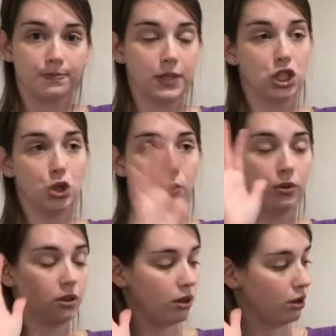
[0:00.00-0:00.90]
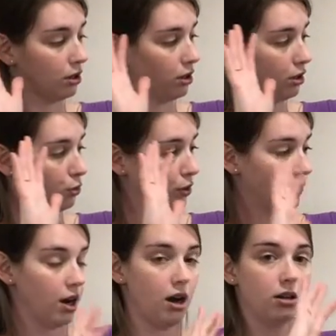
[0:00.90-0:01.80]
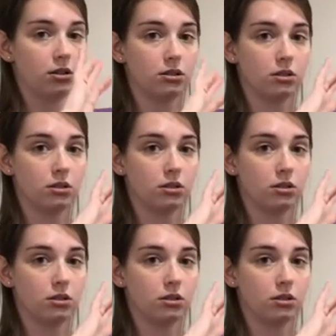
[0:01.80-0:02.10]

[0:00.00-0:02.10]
And so we've got